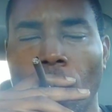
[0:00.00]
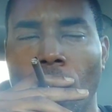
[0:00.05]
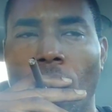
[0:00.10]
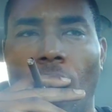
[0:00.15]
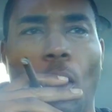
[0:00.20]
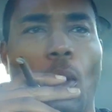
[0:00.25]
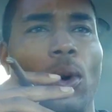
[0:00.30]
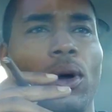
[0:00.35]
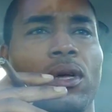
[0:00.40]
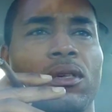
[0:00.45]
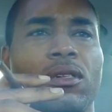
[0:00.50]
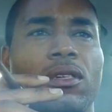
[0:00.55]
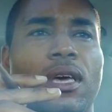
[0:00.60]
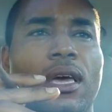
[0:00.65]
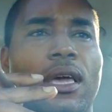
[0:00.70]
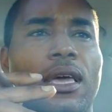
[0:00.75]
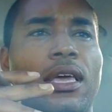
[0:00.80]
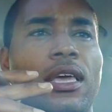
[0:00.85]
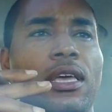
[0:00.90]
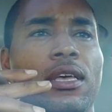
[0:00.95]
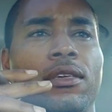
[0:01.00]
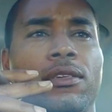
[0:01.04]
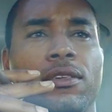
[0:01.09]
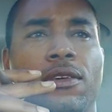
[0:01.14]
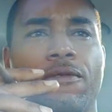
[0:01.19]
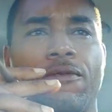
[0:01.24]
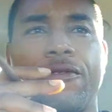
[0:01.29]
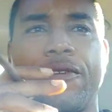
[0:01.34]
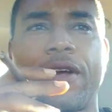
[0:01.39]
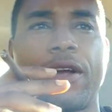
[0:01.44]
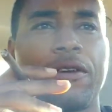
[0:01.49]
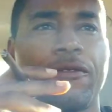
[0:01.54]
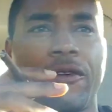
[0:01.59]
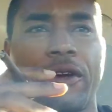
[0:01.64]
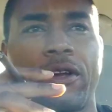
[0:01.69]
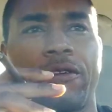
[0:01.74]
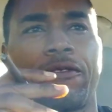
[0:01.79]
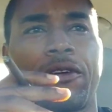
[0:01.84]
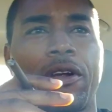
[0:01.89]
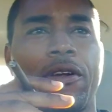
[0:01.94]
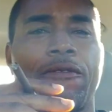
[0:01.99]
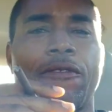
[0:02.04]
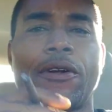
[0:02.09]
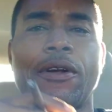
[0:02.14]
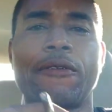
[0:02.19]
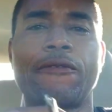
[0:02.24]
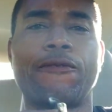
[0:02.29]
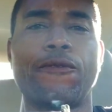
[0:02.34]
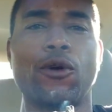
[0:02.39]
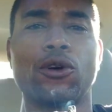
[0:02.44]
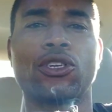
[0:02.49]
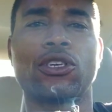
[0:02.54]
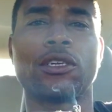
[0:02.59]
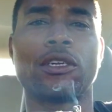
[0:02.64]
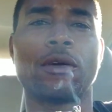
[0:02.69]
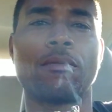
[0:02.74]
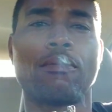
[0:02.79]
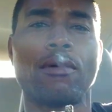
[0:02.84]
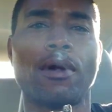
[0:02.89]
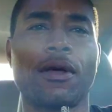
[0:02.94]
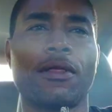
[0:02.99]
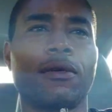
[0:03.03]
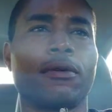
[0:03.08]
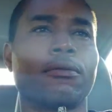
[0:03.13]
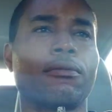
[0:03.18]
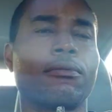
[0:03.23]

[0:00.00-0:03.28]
I want to say he is a very, very, very, very fortunate brother.